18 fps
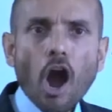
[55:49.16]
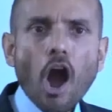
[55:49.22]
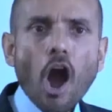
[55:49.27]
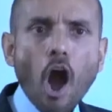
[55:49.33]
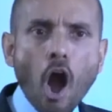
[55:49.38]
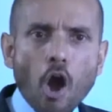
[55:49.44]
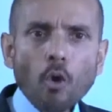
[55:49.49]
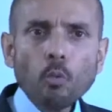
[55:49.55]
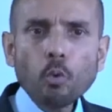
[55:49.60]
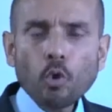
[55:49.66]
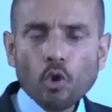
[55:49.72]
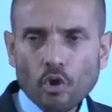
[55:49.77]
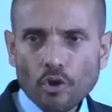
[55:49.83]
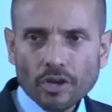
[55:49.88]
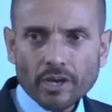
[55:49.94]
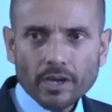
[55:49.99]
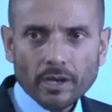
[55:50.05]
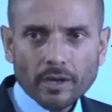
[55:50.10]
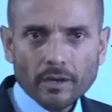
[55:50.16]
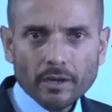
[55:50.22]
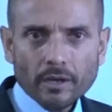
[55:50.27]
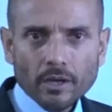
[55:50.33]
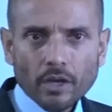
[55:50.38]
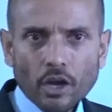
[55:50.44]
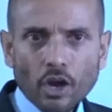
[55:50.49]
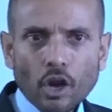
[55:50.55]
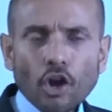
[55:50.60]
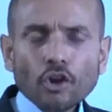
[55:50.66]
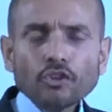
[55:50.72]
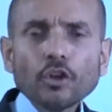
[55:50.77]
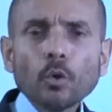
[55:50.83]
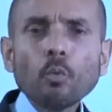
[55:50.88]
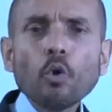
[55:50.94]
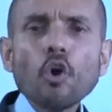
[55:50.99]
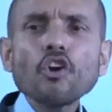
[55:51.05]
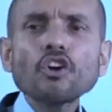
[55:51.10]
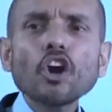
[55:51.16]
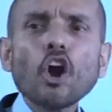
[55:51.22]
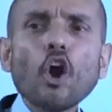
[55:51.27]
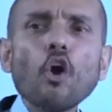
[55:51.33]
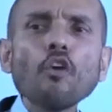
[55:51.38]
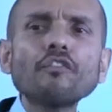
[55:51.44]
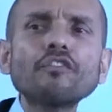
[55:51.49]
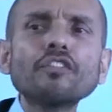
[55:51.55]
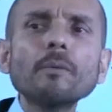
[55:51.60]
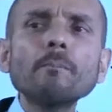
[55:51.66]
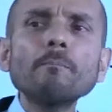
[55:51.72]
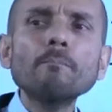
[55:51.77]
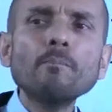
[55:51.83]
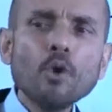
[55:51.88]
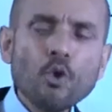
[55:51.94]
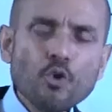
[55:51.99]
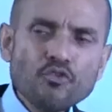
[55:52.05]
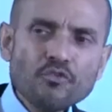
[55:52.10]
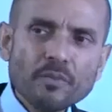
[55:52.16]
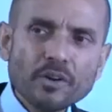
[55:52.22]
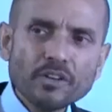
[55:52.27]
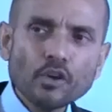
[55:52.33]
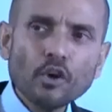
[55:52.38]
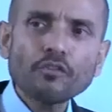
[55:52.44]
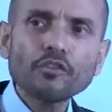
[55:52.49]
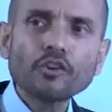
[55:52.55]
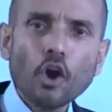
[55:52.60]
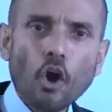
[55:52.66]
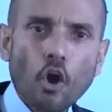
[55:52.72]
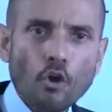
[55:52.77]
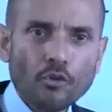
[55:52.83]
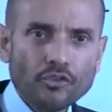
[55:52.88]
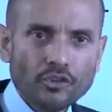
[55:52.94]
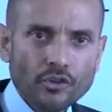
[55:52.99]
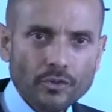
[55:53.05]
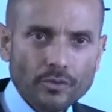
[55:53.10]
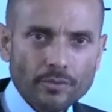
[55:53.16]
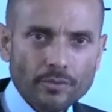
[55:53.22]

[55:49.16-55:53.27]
our work, the work of the movement of God,